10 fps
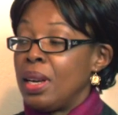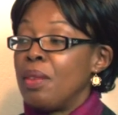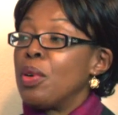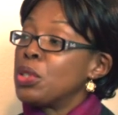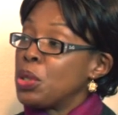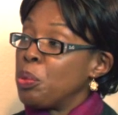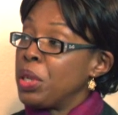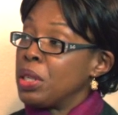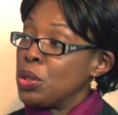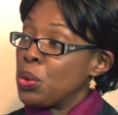I've also
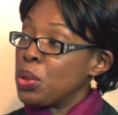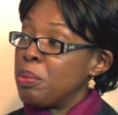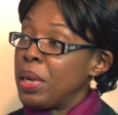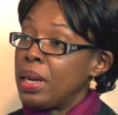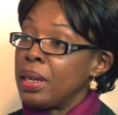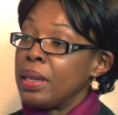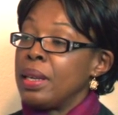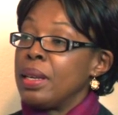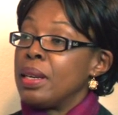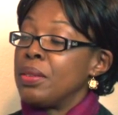been endorsed by
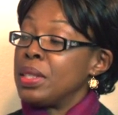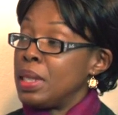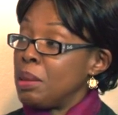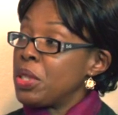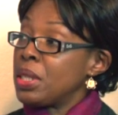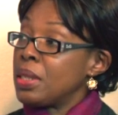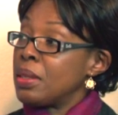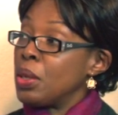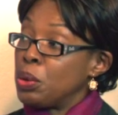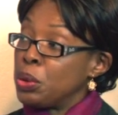the
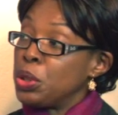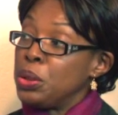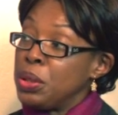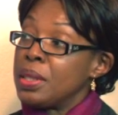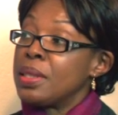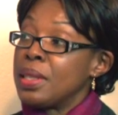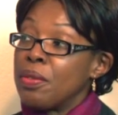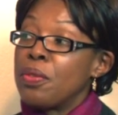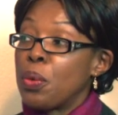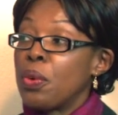Teamsters Local Union
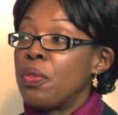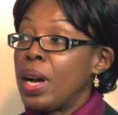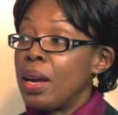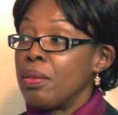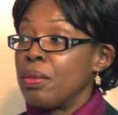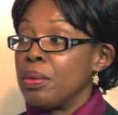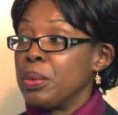745,